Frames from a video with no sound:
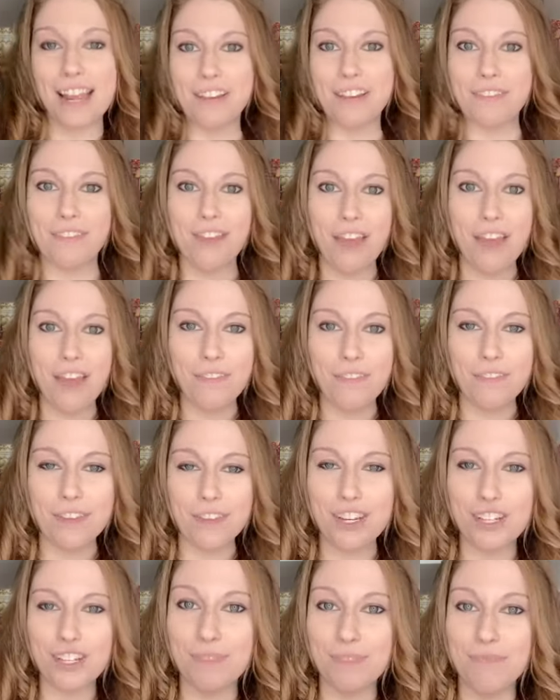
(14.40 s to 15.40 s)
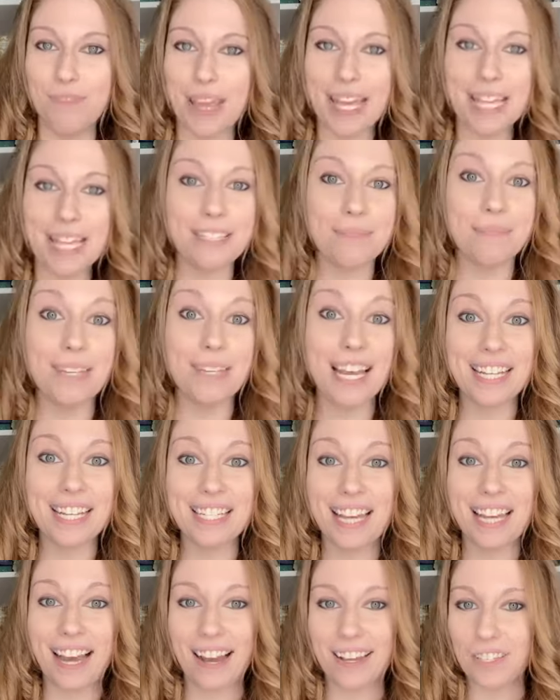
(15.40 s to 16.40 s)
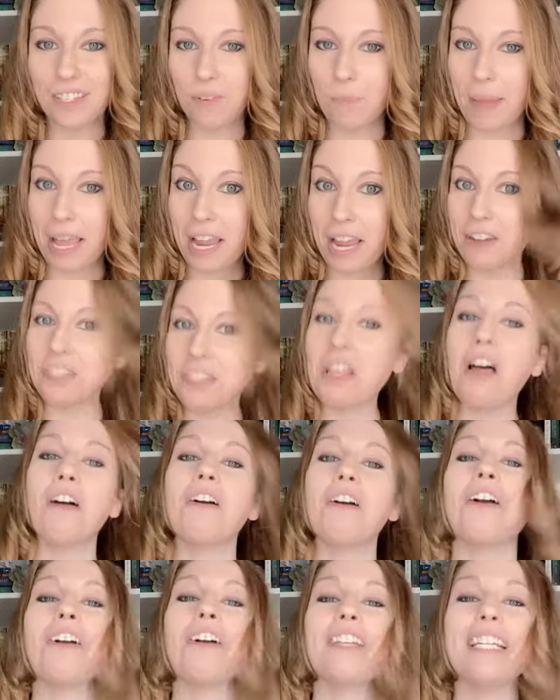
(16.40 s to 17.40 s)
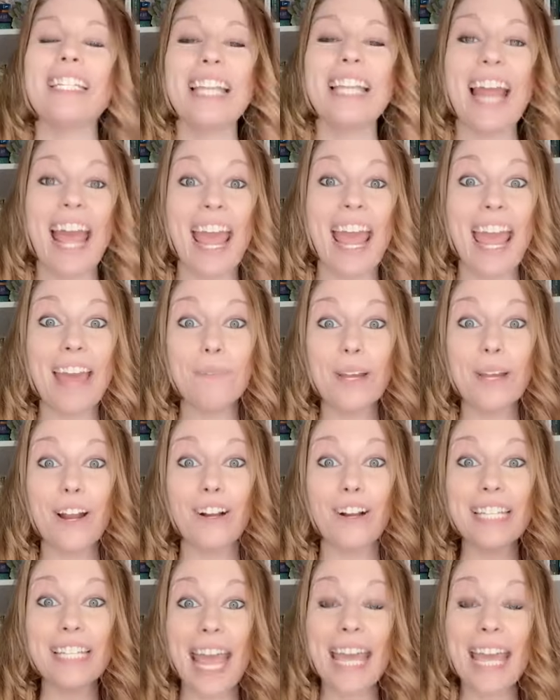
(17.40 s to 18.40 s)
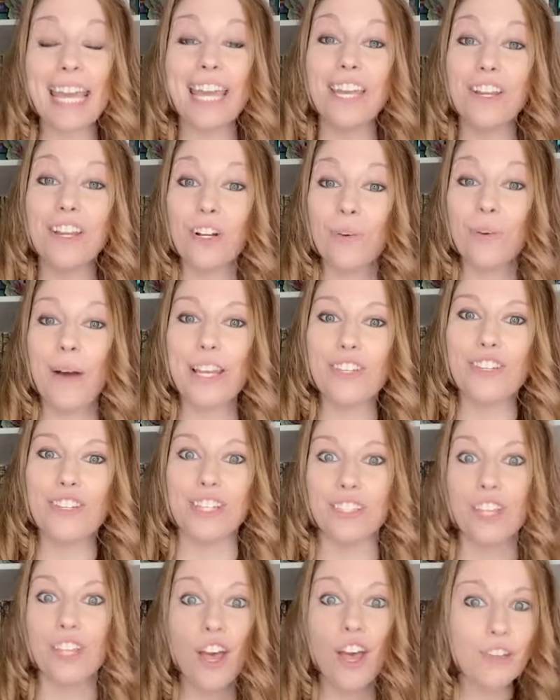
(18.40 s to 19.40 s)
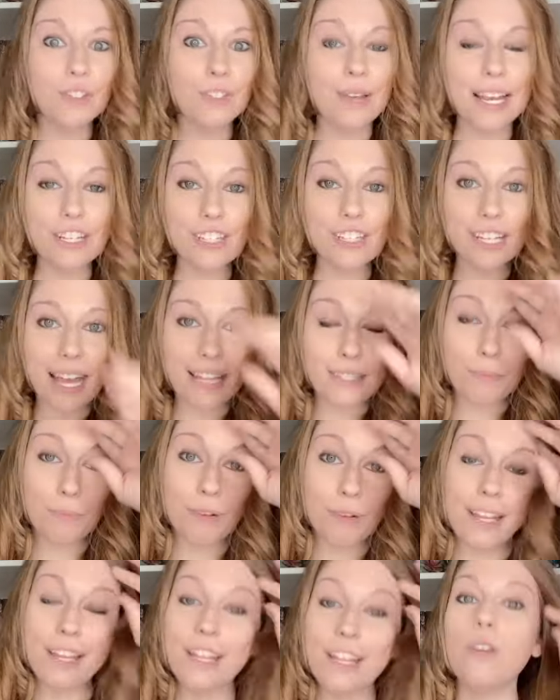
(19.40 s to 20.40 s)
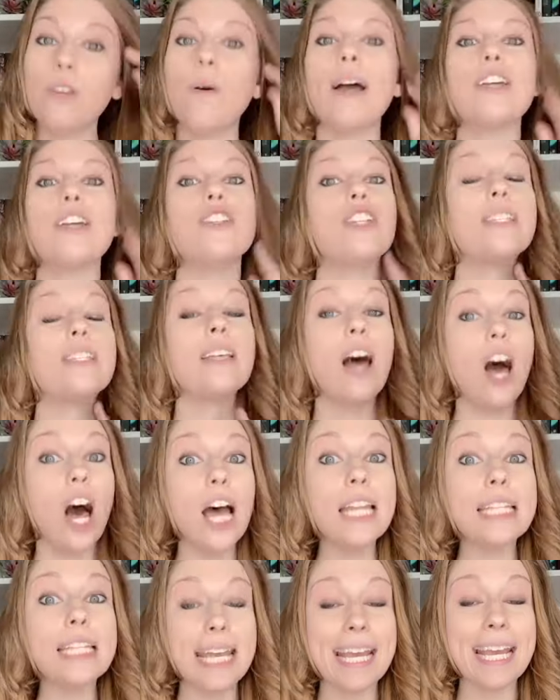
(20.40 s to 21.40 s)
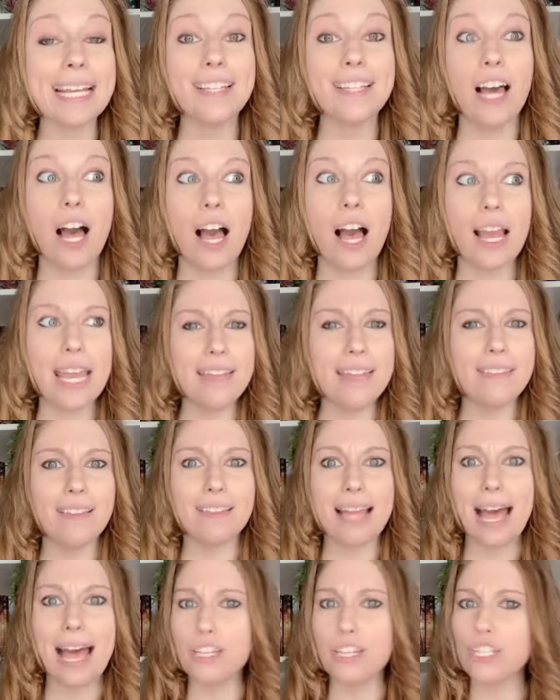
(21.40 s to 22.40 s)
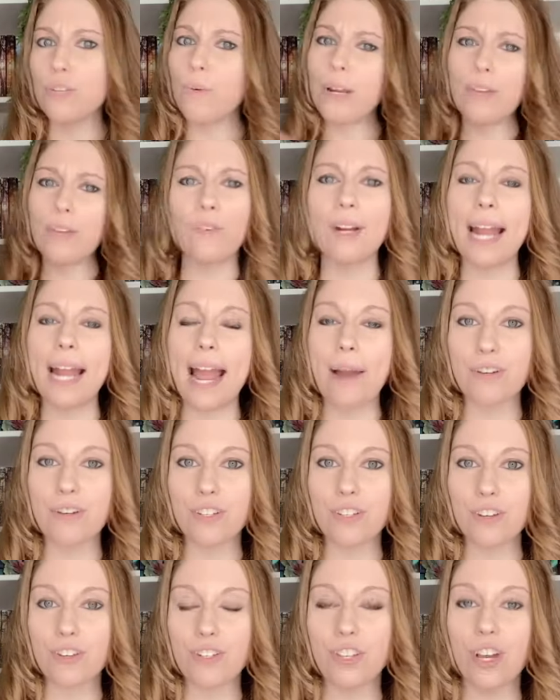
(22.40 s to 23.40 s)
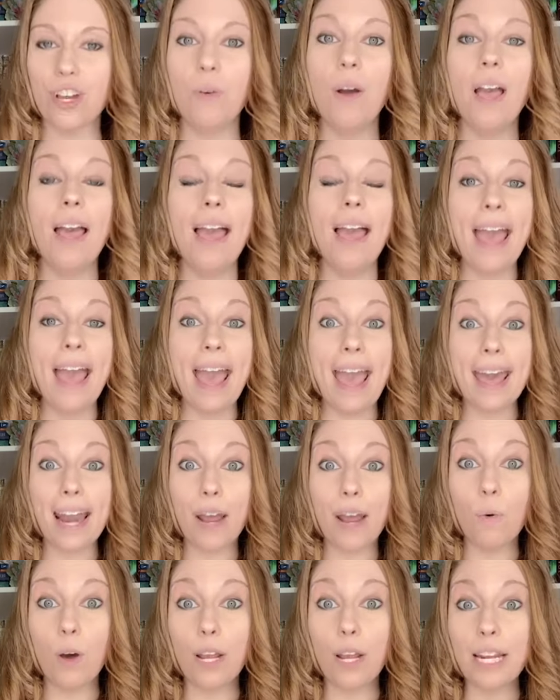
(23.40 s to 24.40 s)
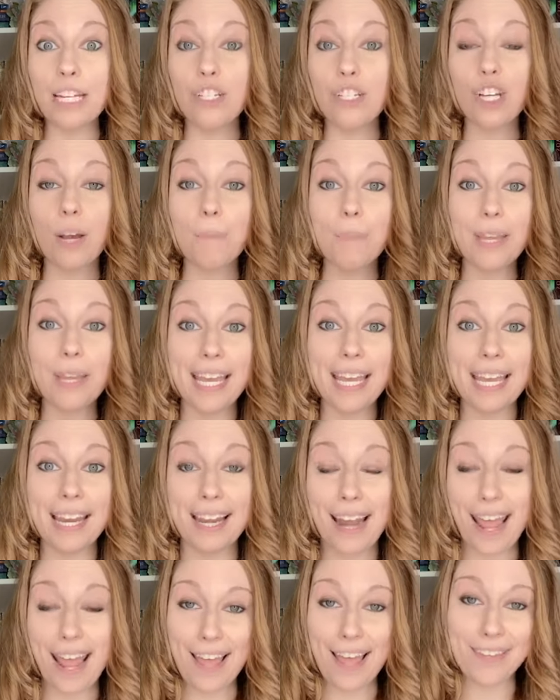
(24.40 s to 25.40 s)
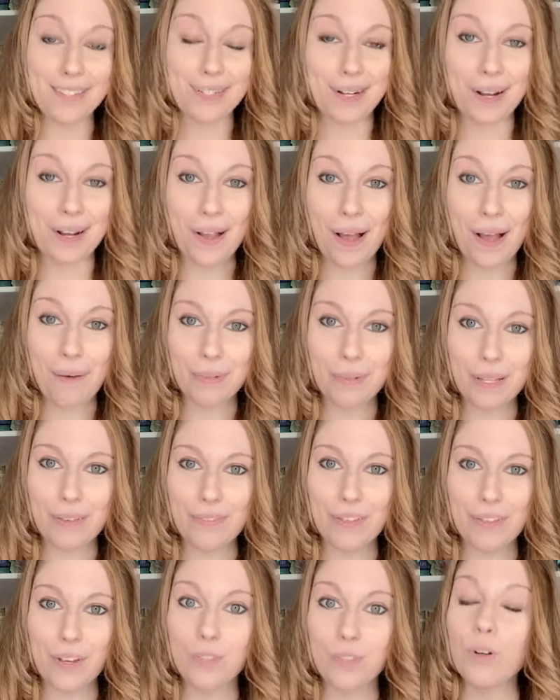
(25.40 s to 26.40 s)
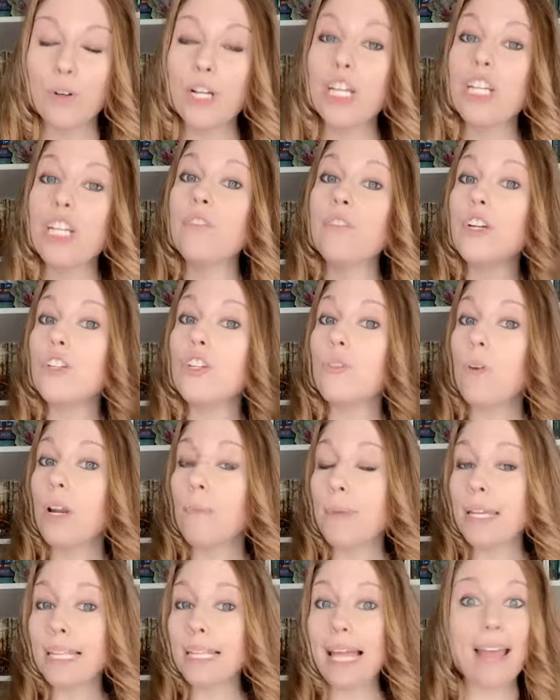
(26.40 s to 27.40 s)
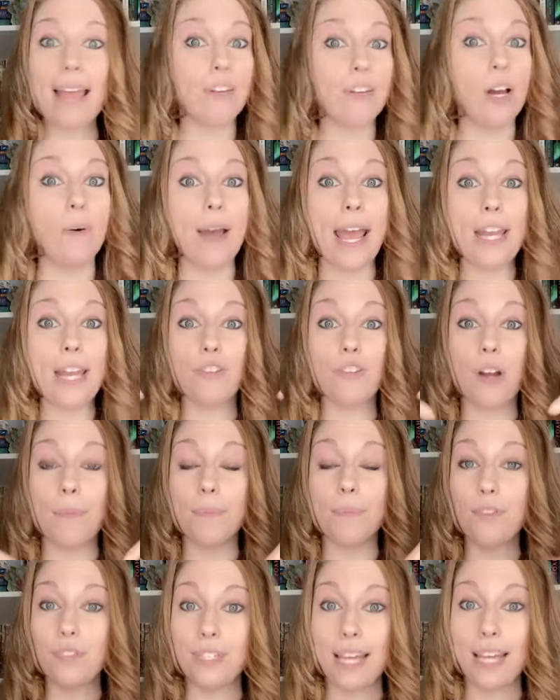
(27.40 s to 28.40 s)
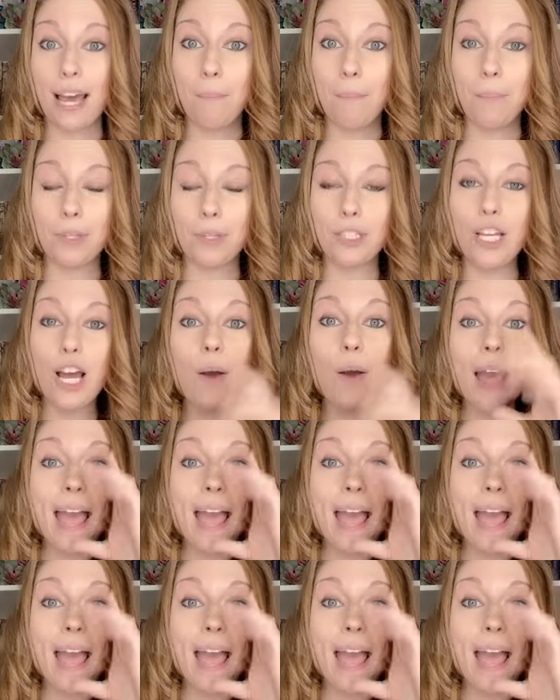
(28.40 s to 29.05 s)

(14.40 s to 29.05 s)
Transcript: of finished making some TikToks, so my hair's all curly today, and we are taking your questions. So I actually got some really good questions on TikTok in the last twenty-four hours or so, and I want to jump in and answer a couple of those for you. And if you're joining me live, go ahead and drop those down below.